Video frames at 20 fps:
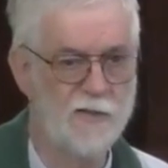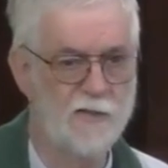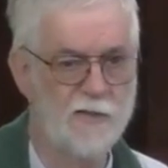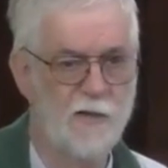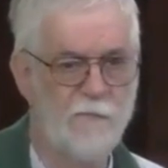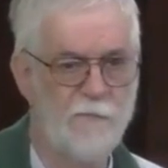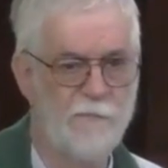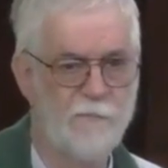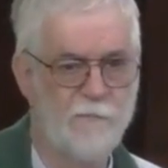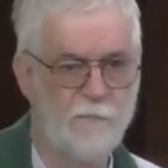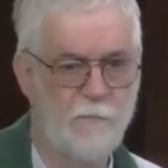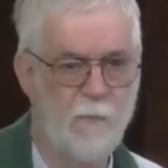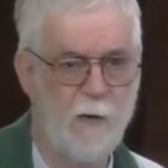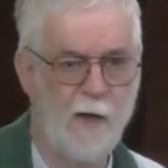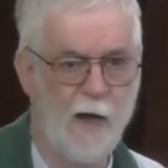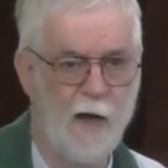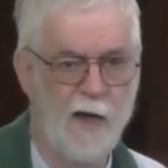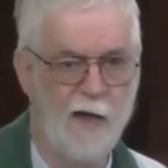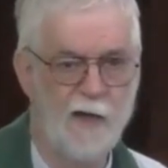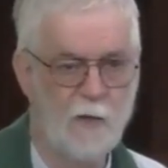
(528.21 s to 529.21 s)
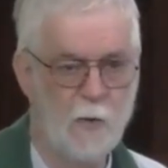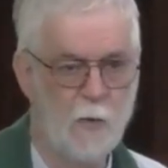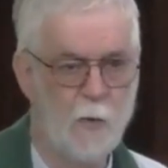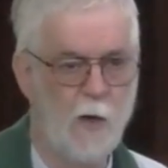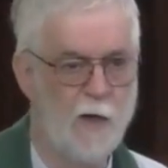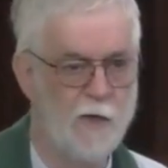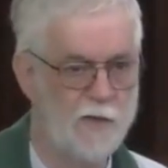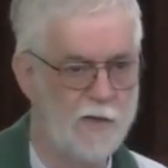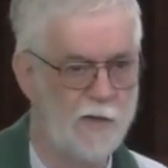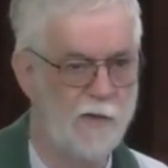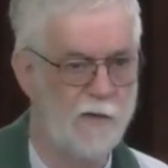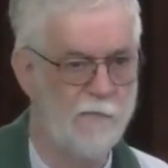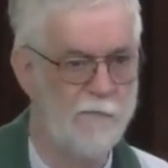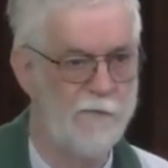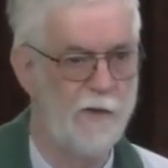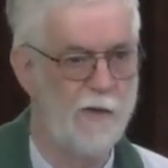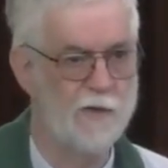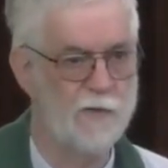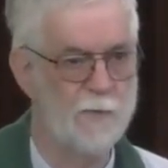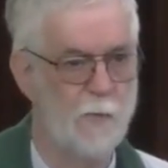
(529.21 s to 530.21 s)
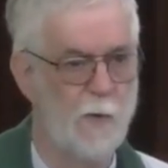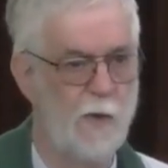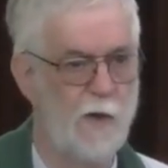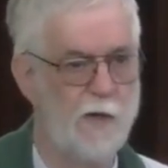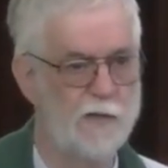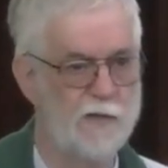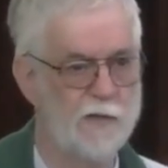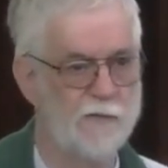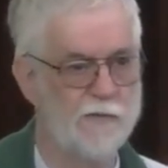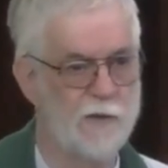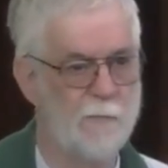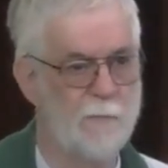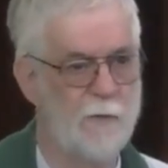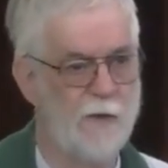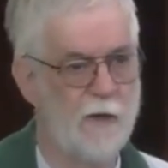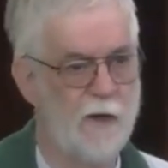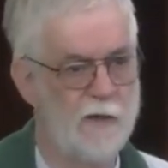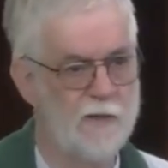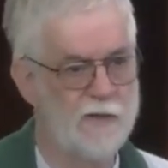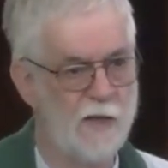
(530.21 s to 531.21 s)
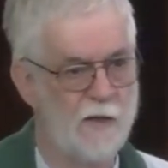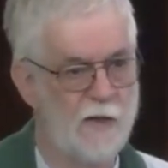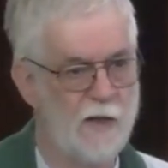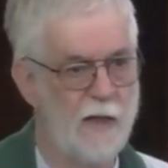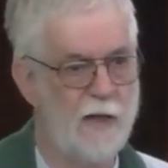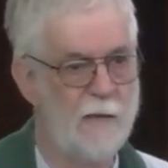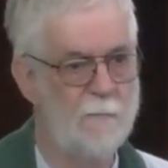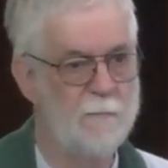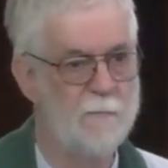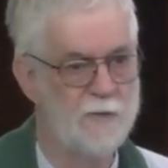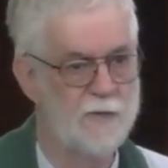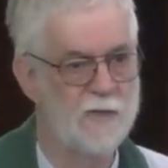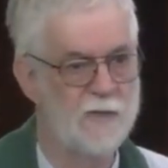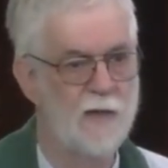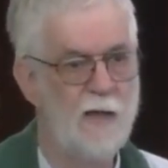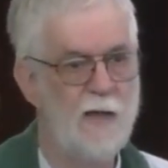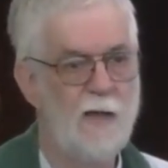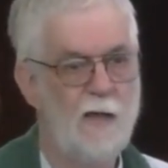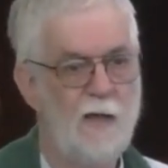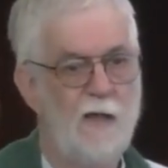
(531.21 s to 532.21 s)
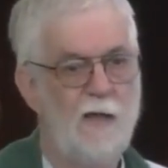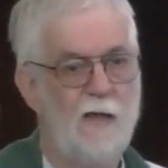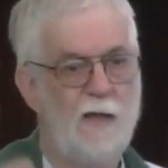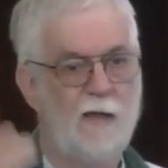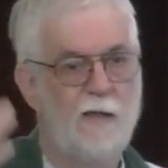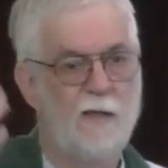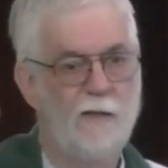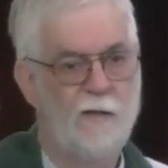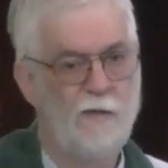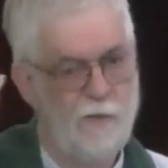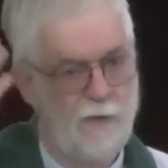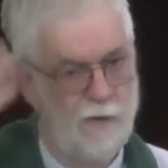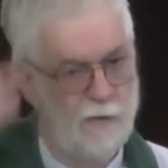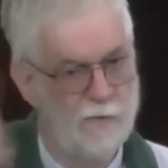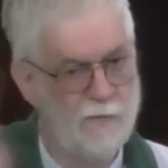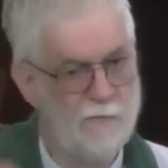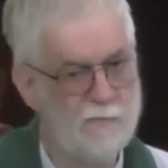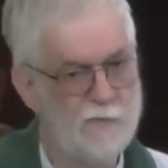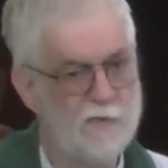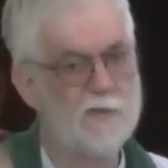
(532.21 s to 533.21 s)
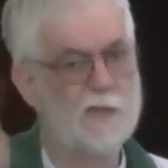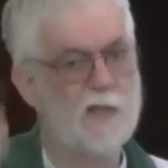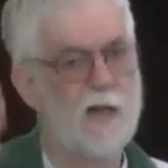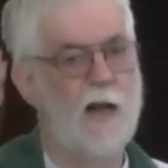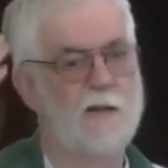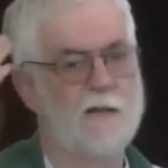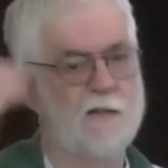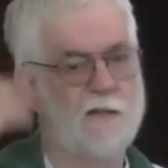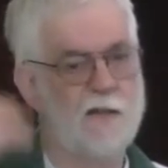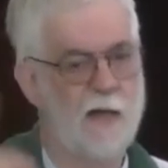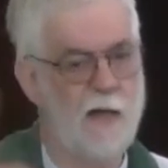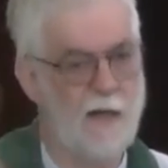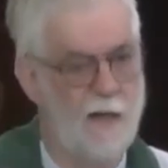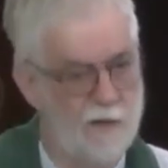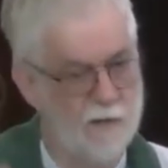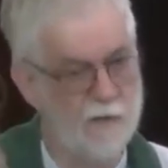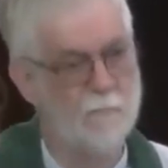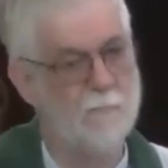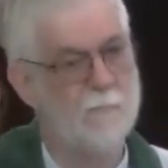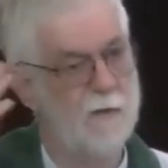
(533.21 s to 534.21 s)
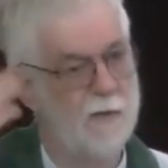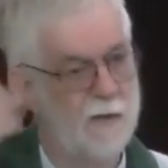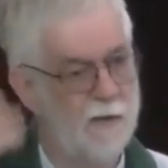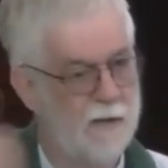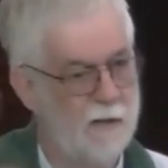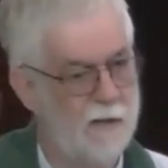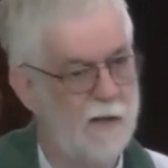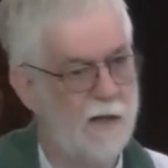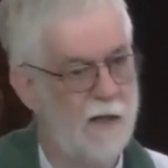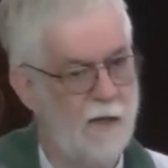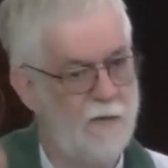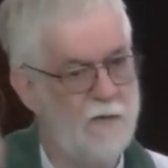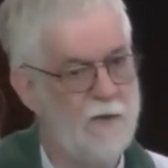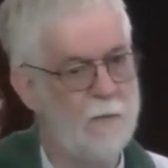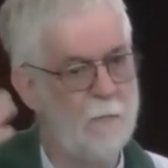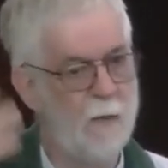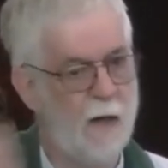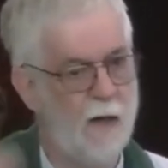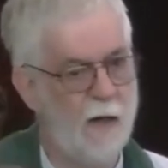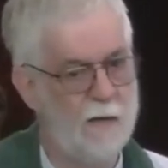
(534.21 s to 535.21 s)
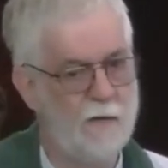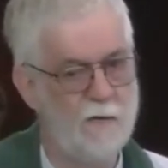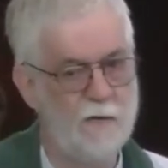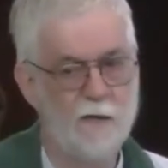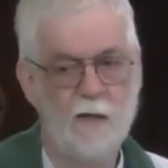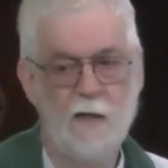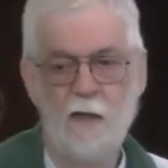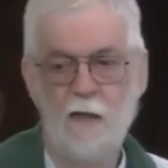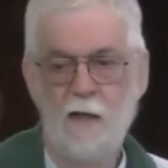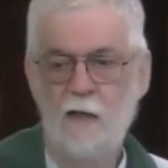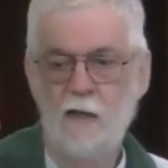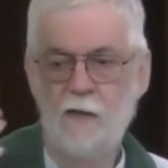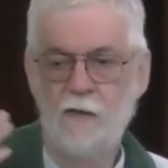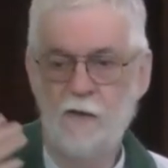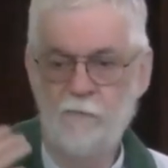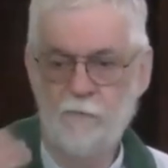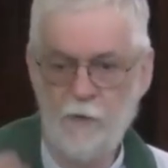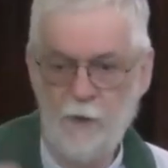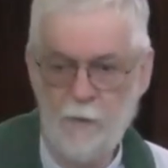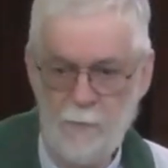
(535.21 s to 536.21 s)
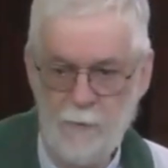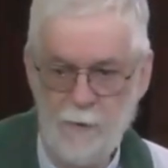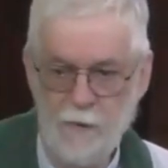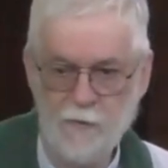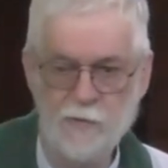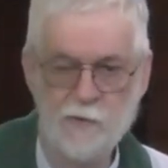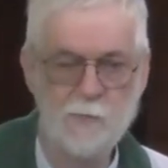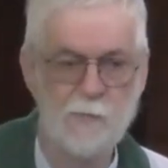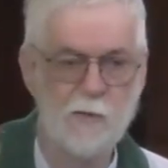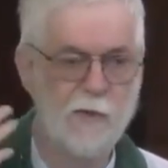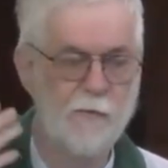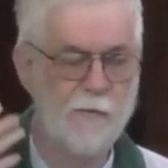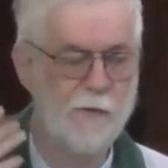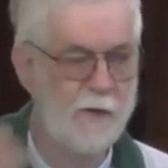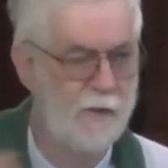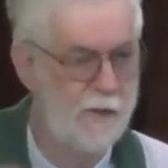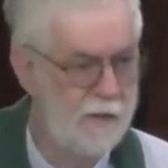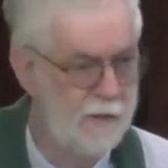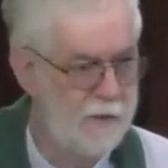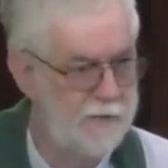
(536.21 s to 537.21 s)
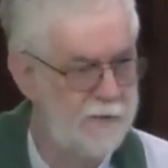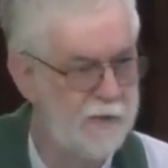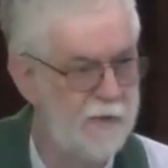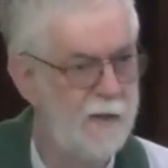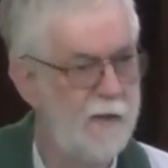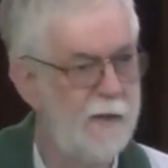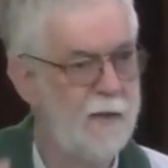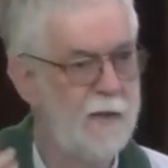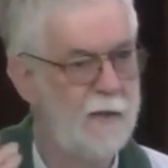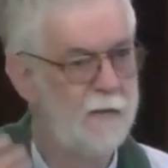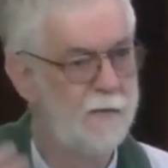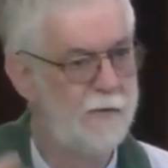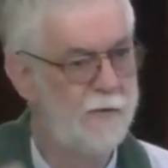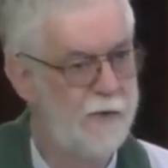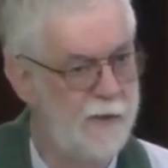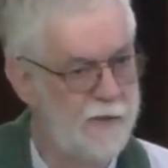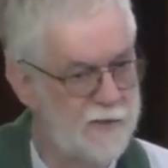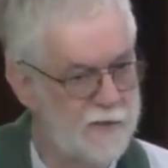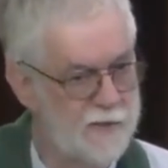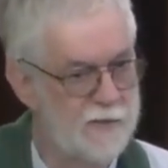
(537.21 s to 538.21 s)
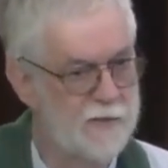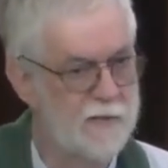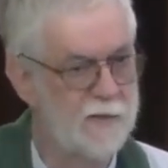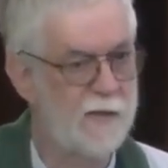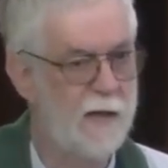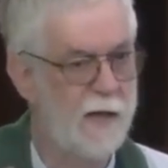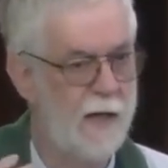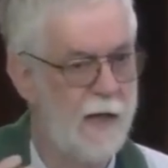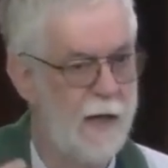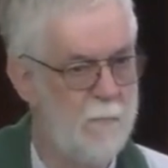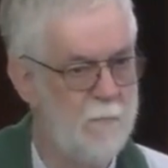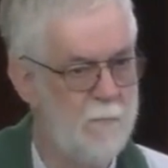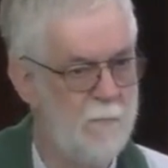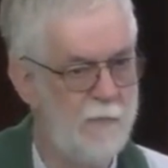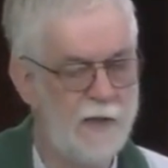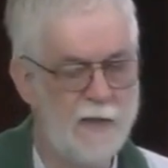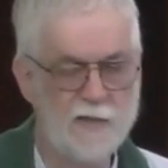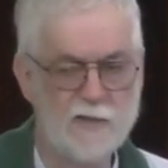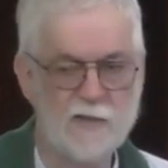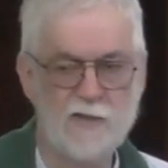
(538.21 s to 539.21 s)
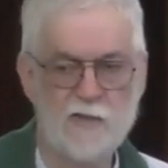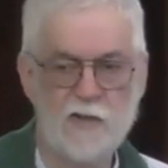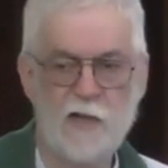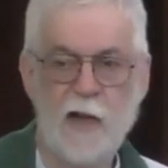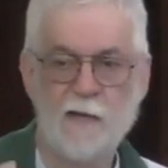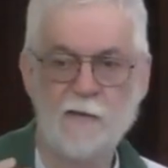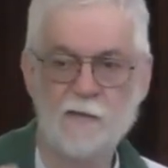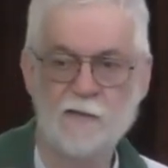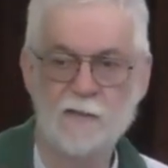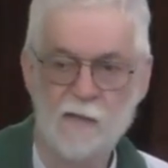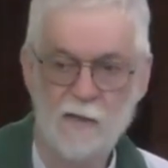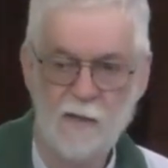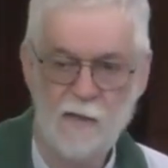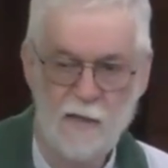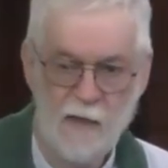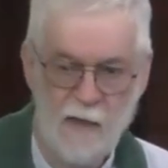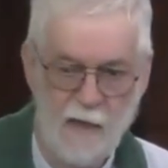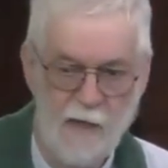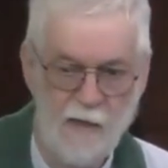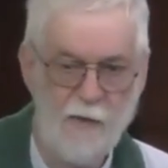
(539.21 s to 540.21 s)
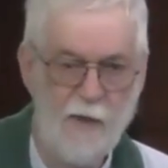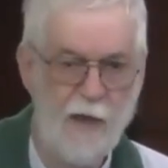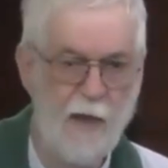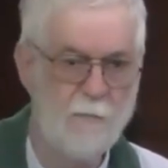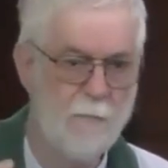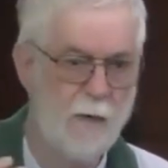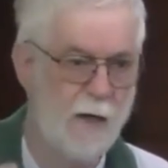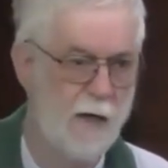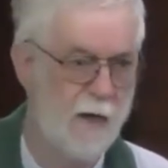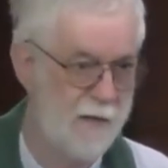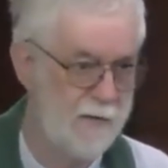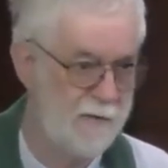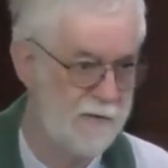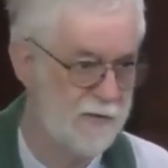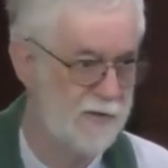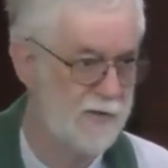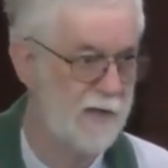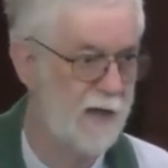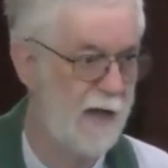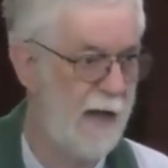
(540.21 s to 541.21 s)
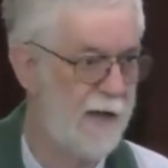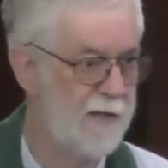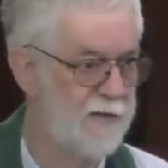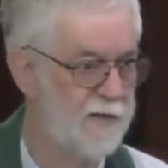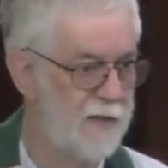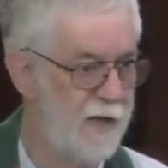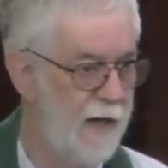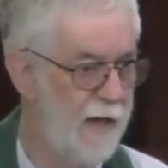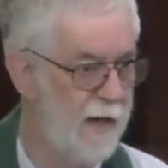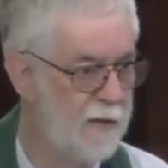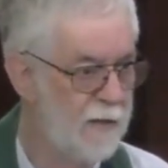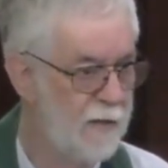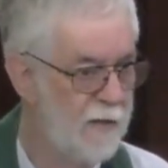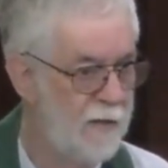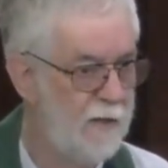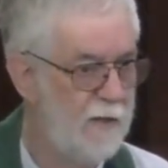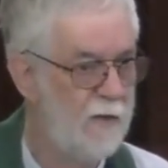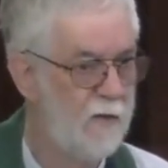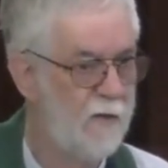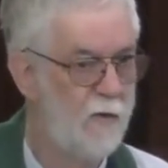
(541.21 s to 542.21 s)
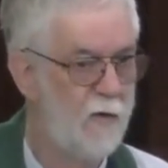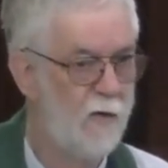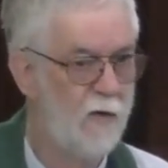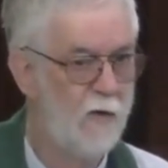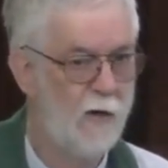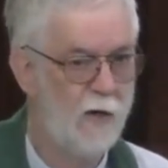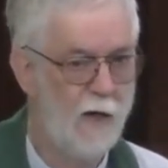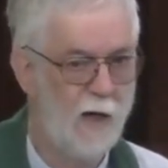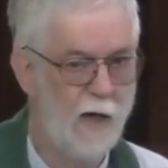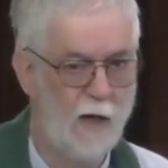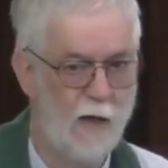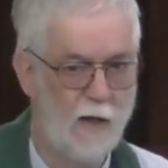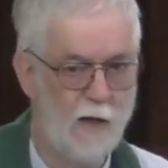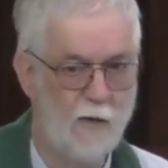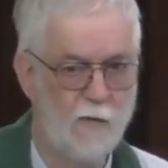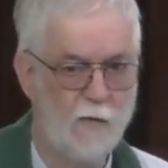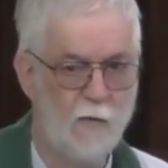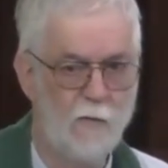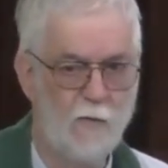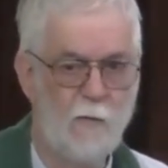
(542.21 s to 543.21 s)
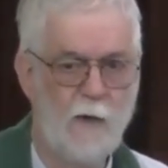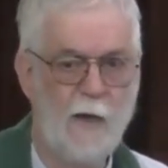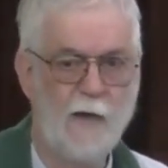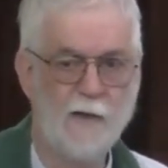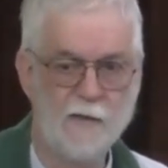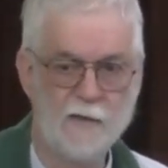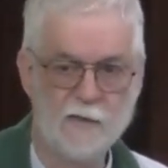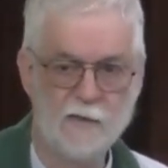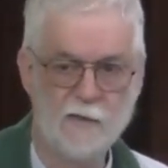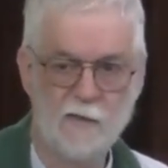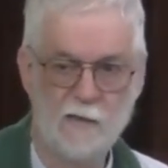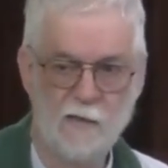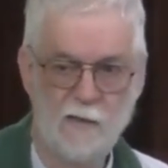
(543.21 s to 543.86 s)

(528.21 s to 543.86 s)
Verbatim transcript: as if when I quoted the first words of some of those other hymns, you started to hear them in your mind. The Philippians would have heard this hymn, this chant in their minds as they uh, read it